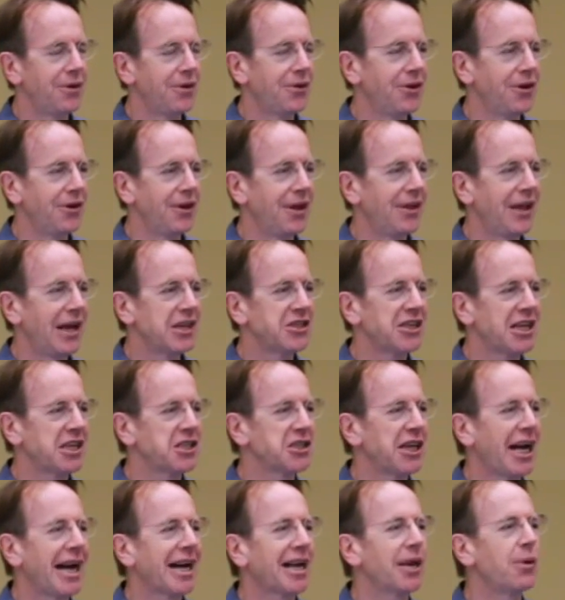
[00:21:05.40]
that that's
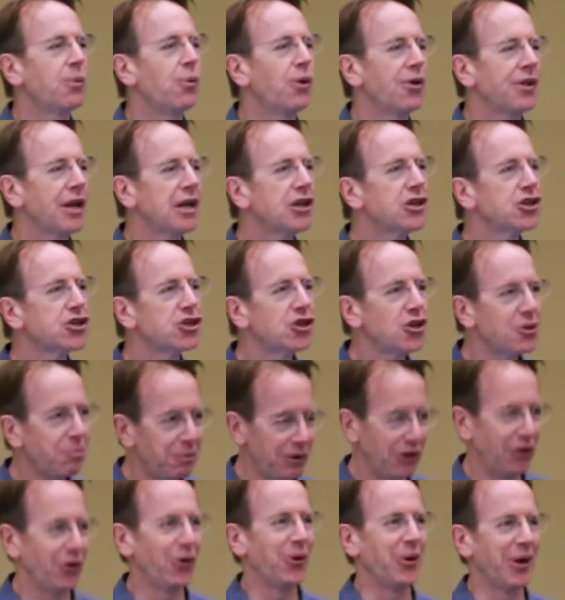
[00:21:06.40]
exactly what they should
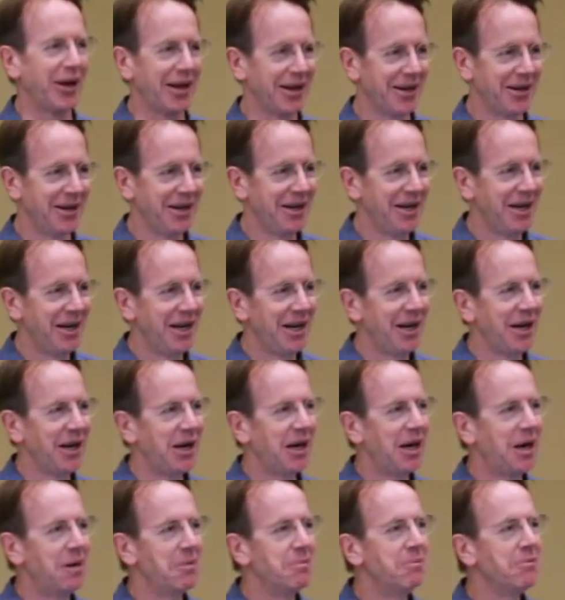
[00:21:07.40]
be doing.
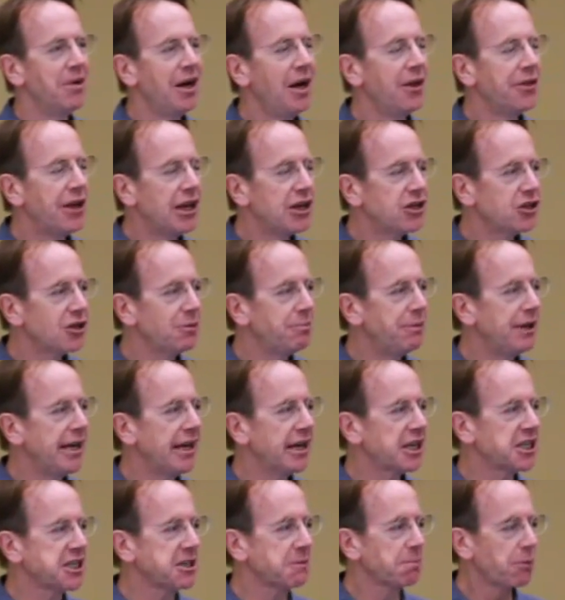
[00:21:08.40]
They should be
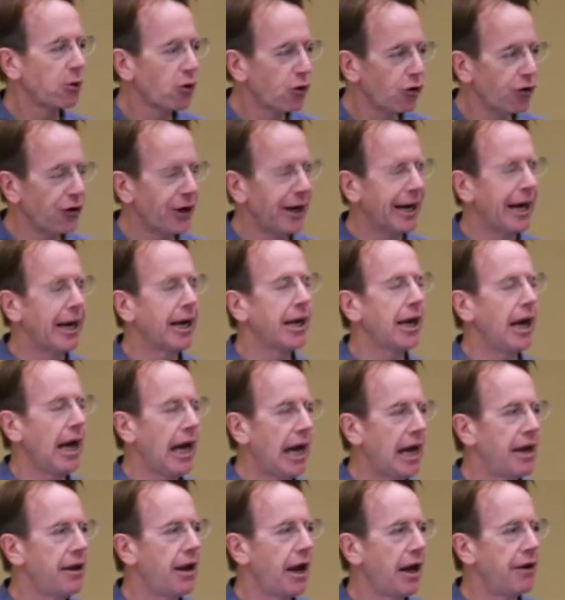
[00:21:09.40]
exploring it
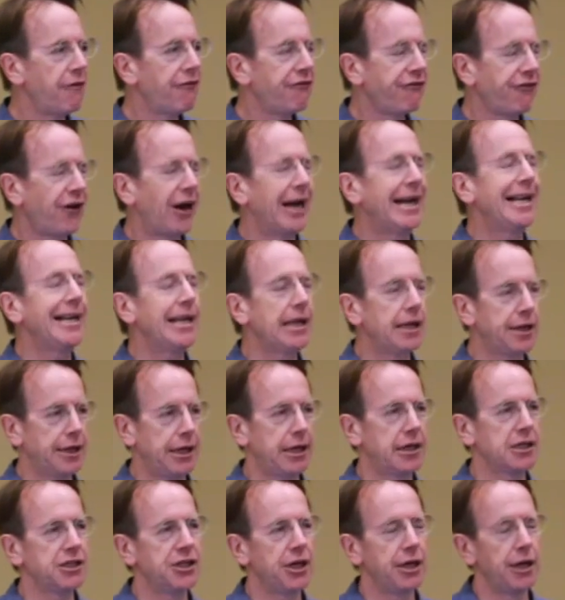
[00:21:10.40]
and finding
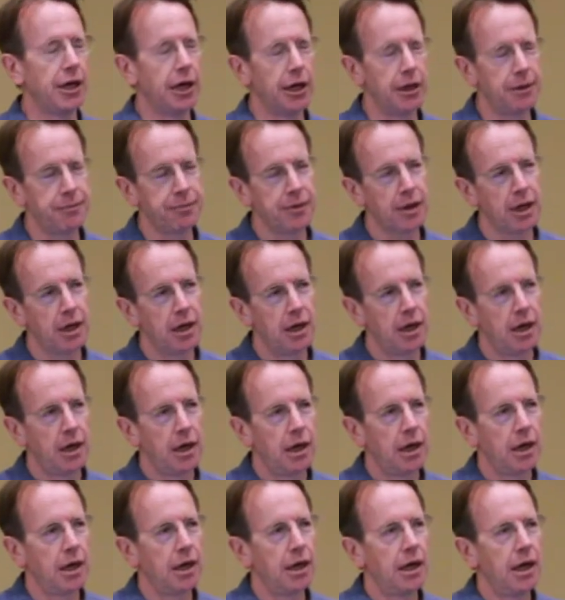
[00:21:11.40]
things in it.
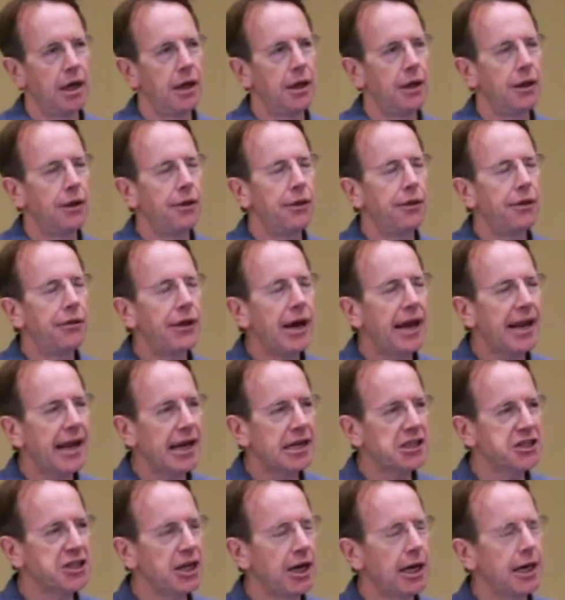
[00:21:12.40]
That
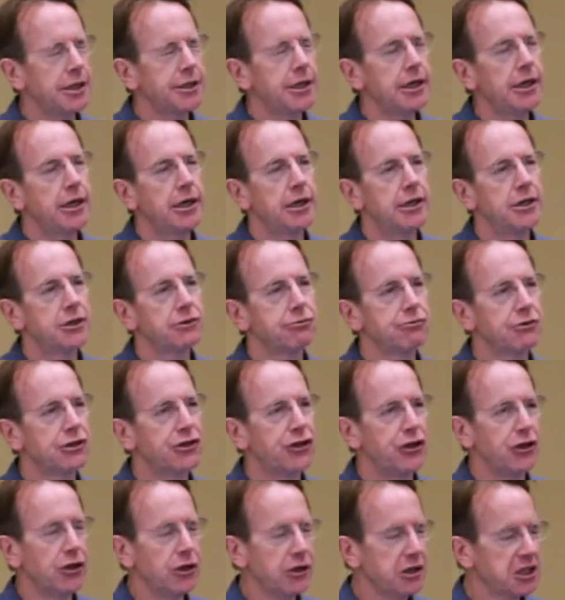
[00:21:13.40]
anxiety has
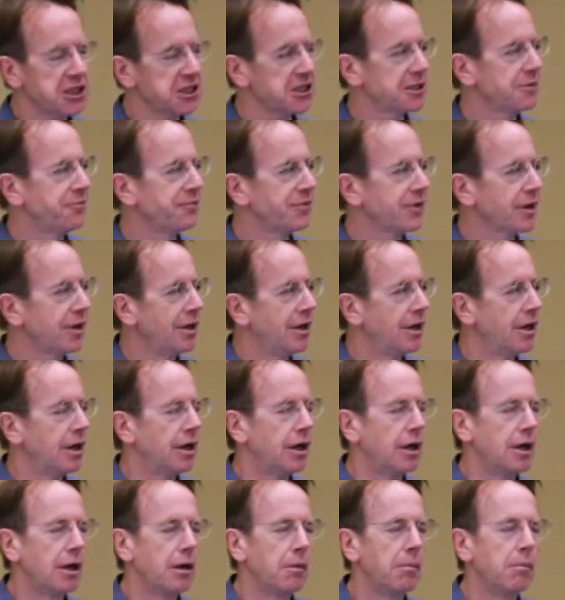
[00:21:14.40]
reduced,
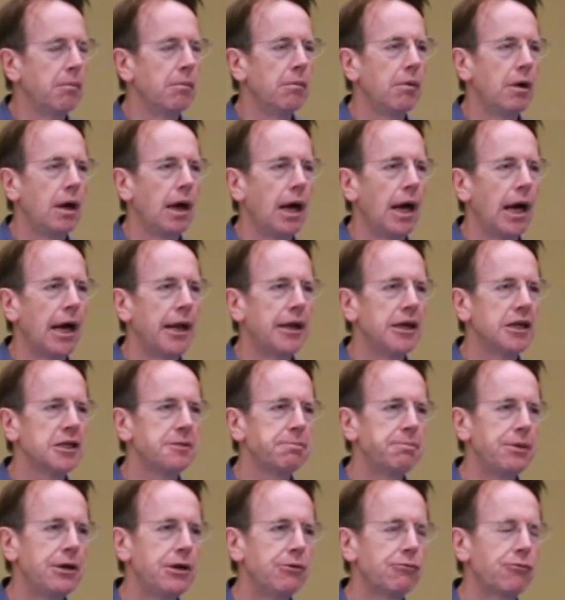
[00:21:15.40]
and it's
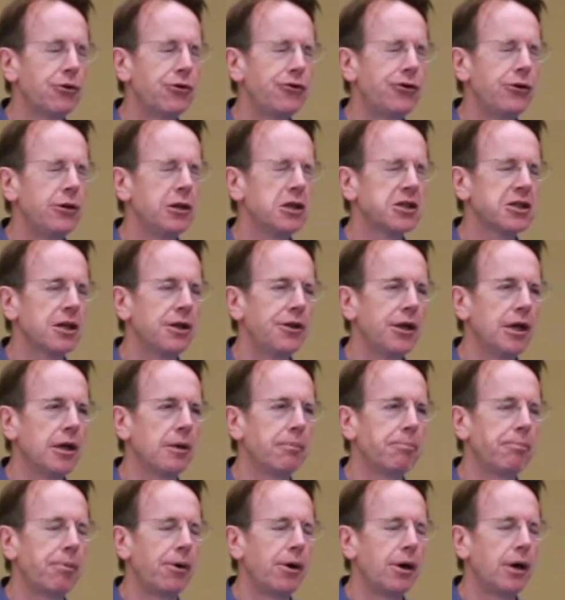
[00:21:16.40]
been reduced, I
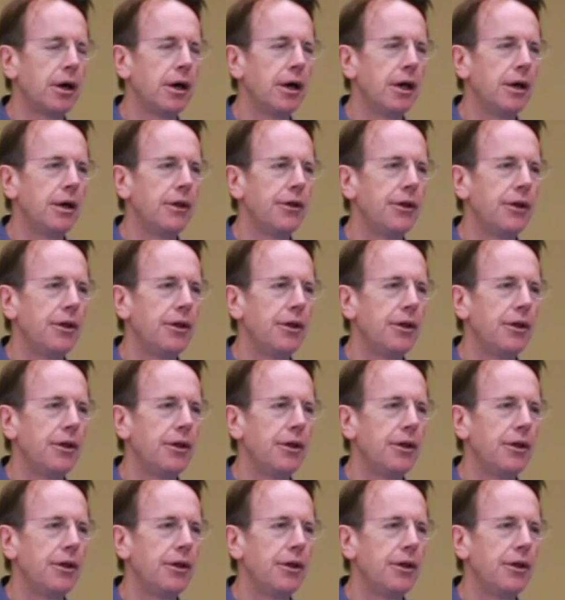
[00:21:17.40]
think, by